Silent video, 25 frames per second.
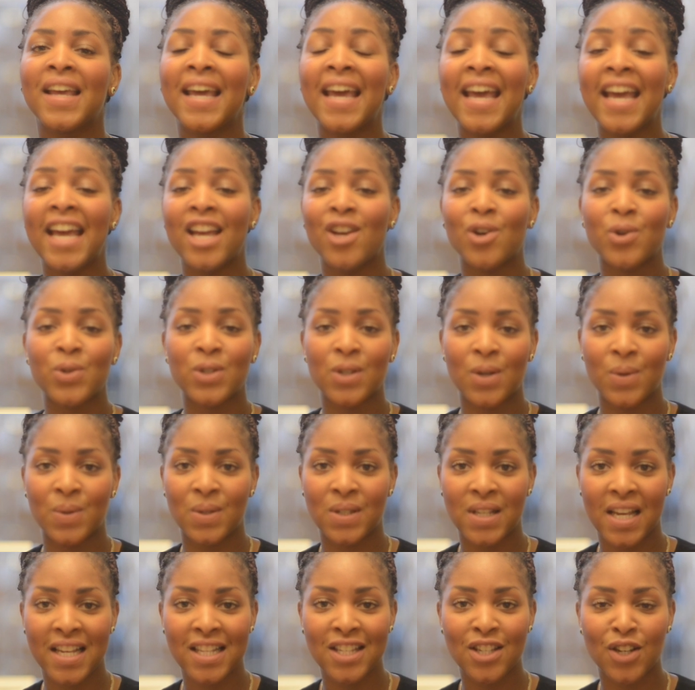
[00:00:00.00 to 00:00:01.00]
He also
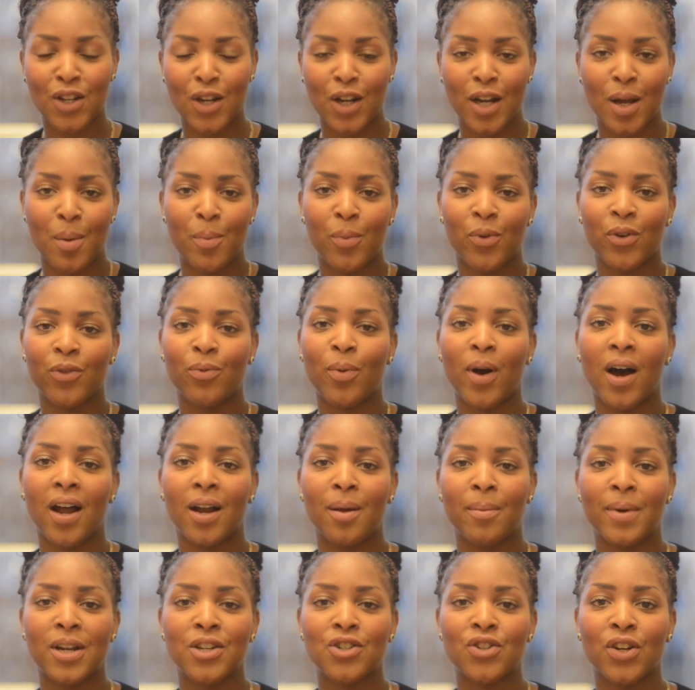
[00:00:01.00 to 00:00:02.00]
sits on a number of
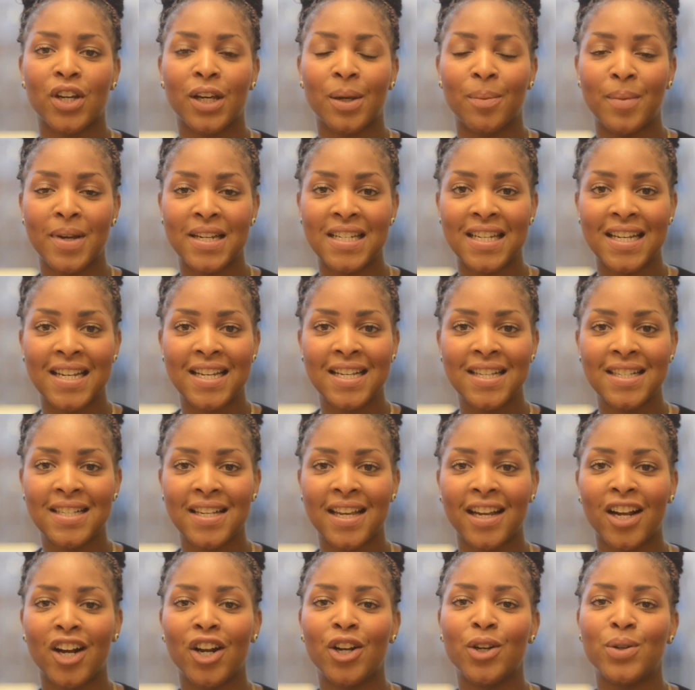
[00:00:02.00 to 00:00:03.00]
parliamentary committees,
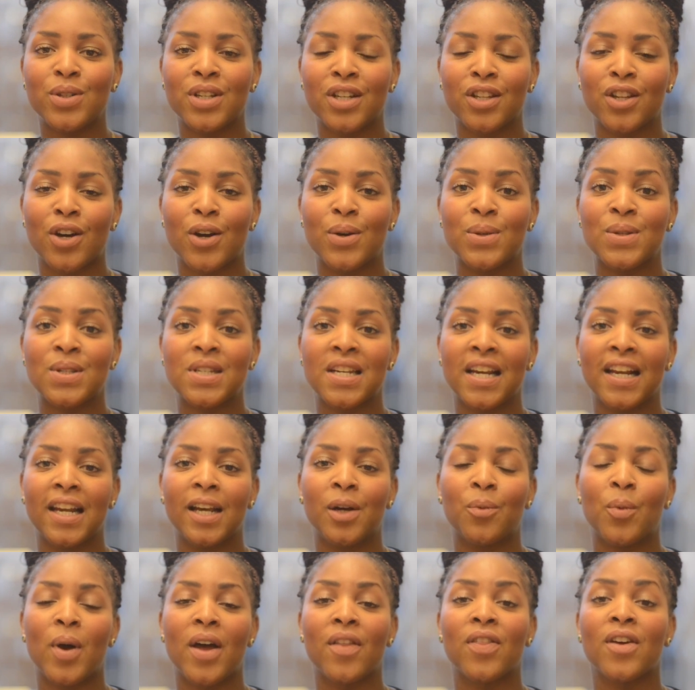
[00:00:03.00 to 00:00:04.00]
including those dealing
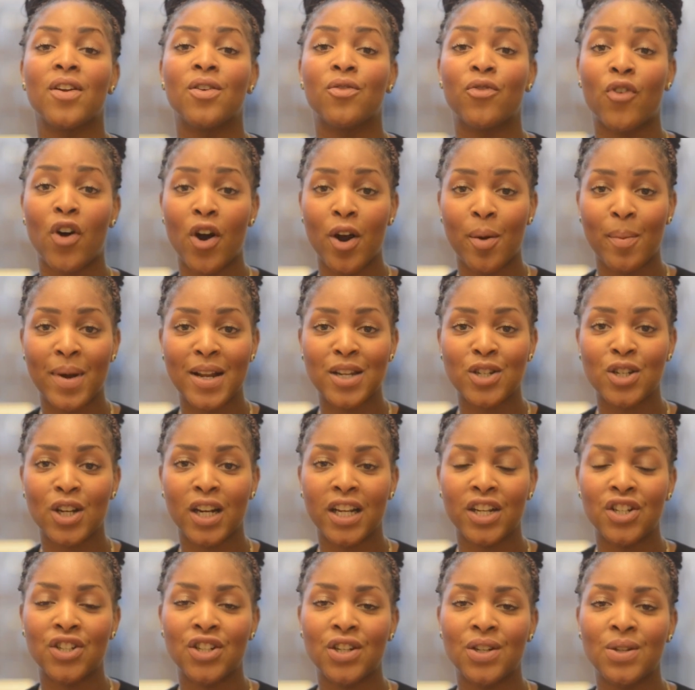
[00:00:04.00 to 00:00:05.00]
with
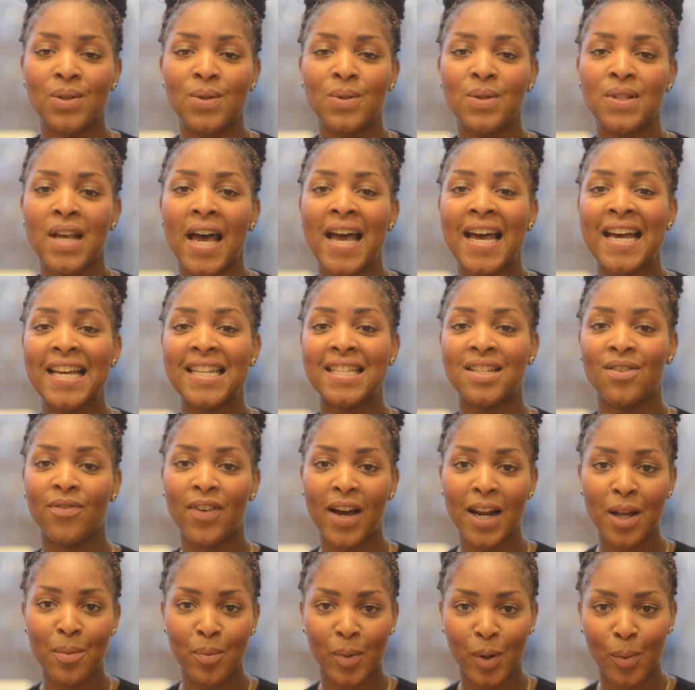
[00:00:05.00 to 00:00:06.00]
environmental issues,
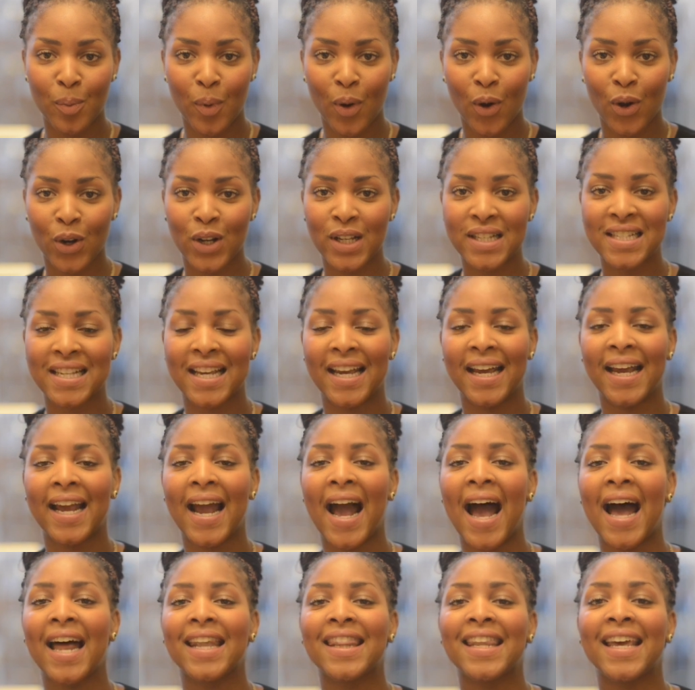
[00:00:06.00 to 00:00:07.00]
development policy,
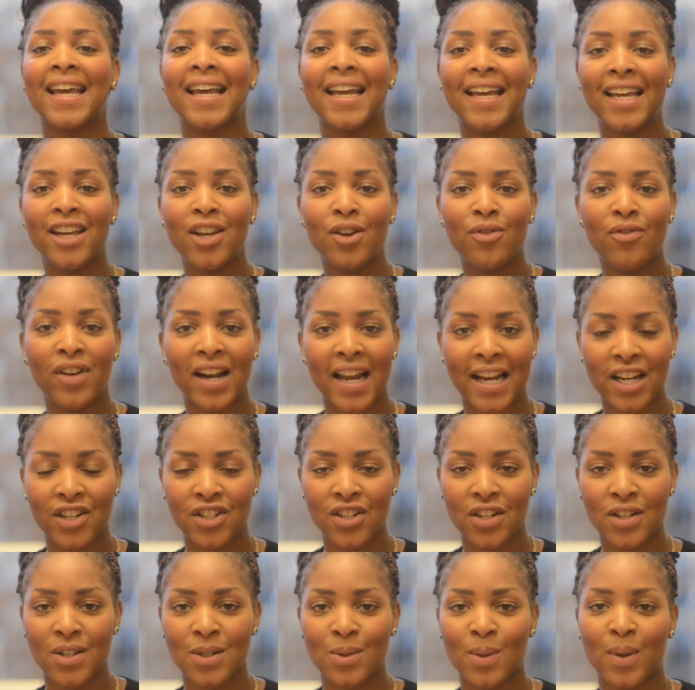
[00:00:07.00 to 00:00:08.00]
and the EU
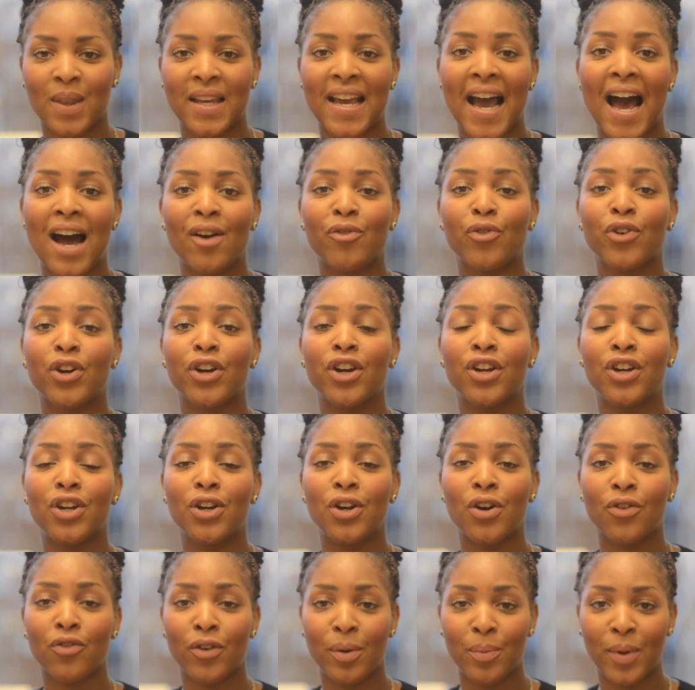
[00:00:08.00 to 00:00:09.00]
relations with the African,
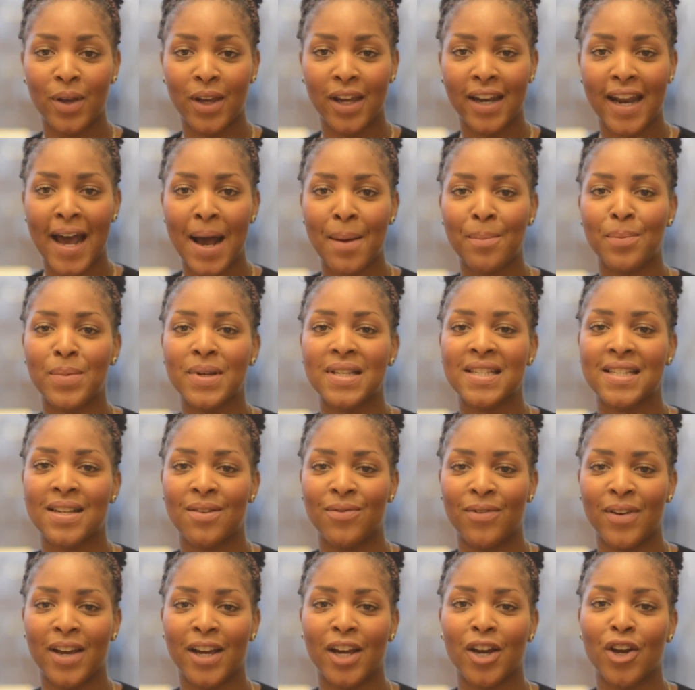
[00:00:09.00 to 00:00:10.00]
Caribbean and
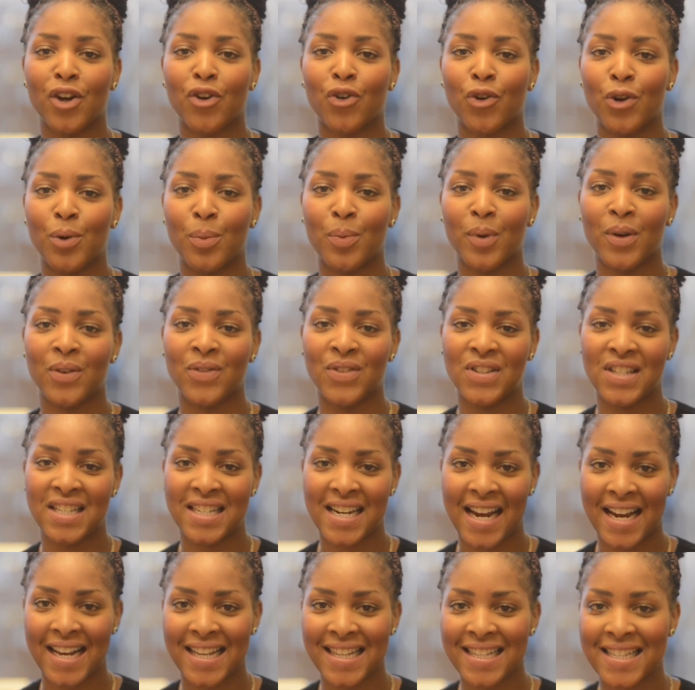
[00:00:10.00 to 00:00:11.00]
Pacific group of
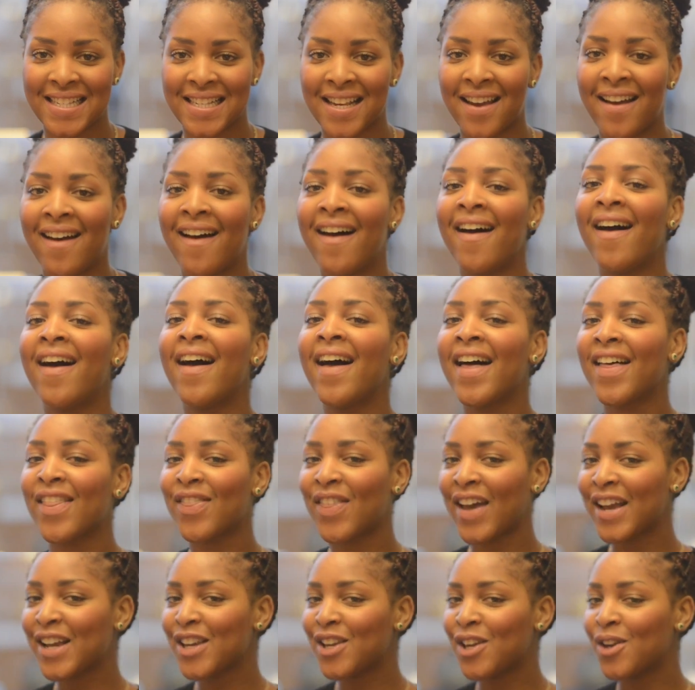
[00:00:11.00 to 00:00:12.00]
states.
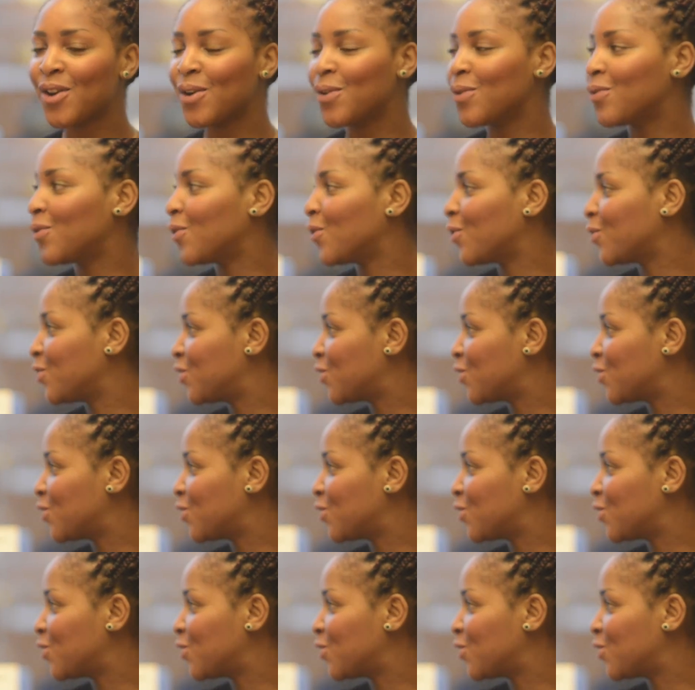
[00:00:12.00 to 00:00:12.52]
Thank you for